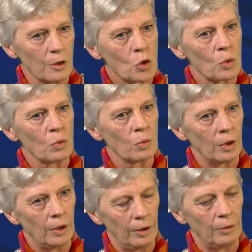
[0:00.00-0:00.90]

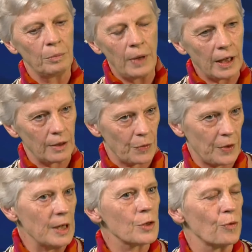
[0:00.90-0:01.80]
to make
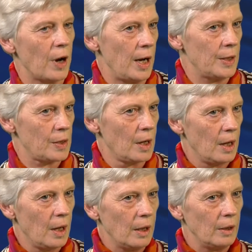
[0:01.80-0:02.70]
things right.
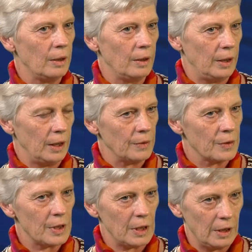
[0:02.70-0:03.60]
In
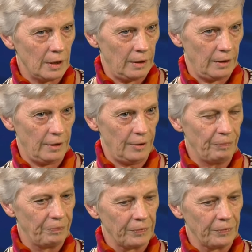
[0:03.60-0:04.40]
the